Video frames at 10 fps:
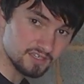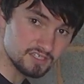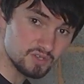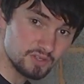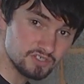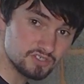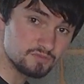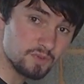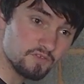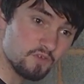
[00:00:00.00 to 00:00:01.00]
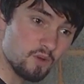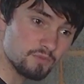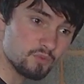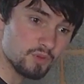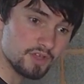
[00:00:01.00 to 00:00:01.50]
is going to
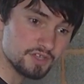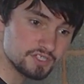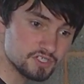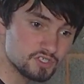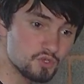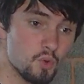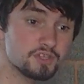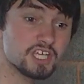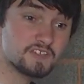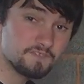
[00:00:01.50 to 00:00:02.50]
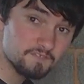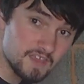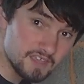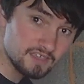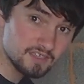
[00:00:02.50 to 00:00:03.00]
perform the worst to what I
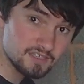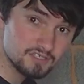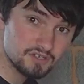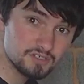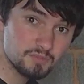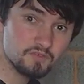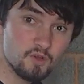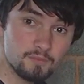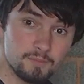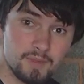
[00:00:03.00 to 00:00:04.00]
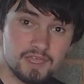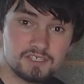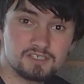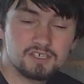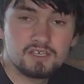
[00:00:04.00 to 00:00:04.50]
think is going to perform the
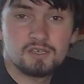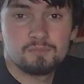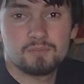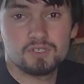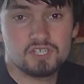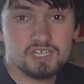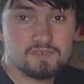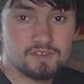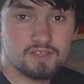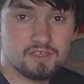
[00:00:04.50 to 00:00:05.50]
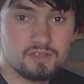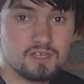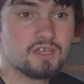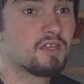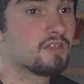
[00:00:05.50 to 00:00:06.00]
best. But you never know.
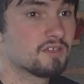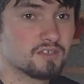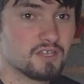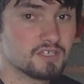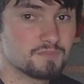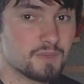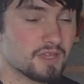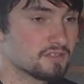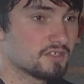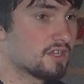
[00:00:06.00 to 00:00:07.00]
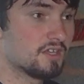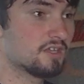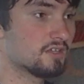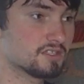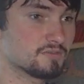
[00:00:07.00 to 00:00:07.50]
Could expect
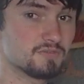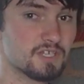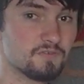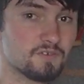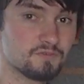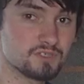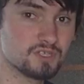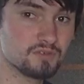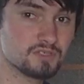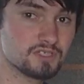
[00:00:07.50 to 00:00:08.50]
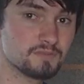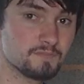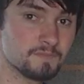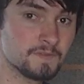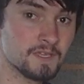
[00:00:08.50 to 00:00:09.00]
some different results.
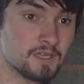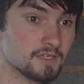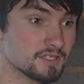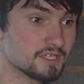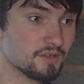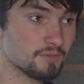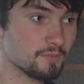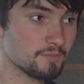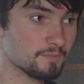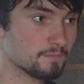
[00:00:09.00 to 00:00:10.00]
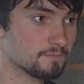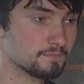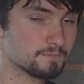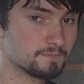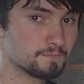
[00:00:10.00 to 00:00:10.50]
So,
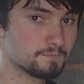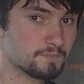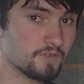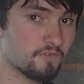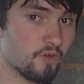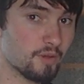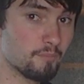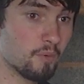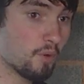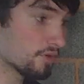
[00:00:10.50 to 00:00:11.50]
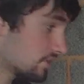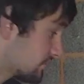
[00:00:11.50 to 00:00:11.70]
before I bore